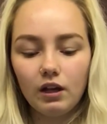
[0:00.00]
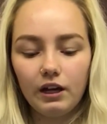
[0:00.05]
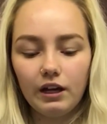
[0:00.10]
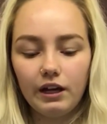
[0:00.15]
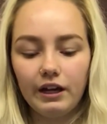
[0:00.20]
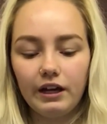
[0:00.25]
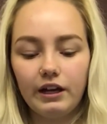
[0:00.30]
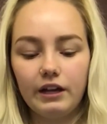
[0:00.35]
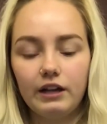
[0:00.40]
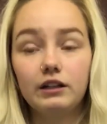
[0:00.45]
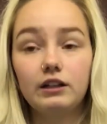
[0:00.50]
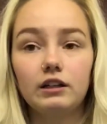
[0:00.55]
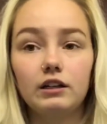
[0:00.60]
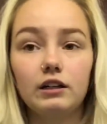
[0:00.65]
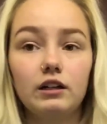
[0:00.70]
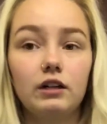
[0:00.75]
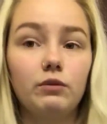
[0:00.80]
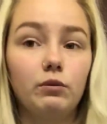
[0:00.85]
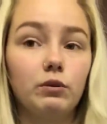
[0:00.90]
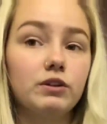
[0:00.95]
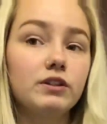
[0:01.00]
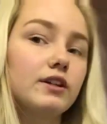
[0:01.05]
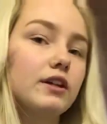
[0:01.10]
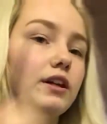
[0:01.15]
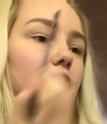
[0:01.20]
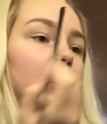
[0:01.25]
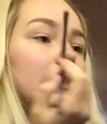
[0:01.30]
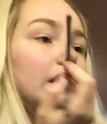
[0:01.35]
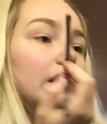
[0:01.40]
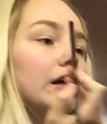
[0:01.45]
And once
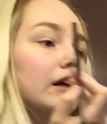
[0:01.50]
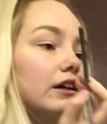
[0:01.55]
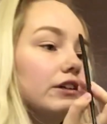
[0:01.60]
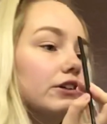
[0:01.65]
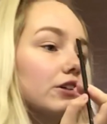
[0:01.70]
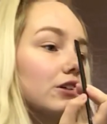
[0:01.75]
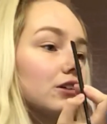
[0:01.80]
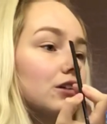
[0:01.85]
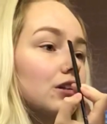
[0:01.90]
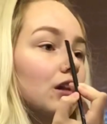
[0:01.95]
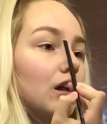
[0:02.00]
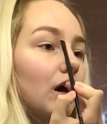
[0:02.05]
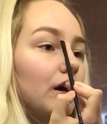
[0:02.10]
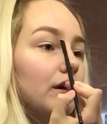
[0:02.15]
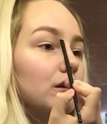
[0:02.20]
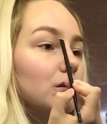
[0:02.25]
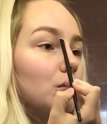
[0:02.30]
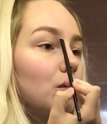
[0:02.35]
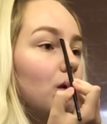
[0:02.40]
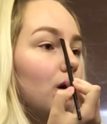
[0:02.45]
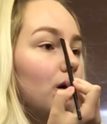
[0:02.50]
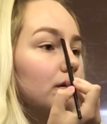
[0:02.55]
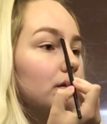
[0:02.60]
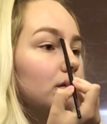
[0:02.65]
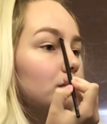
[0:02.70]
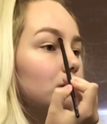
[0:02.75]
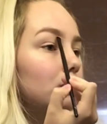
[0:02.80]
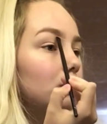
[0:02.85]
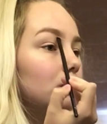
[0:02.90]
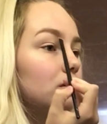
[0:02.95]
again, I just line the
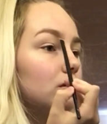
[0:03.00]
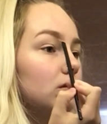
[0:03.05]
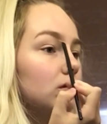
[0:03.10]
bottom.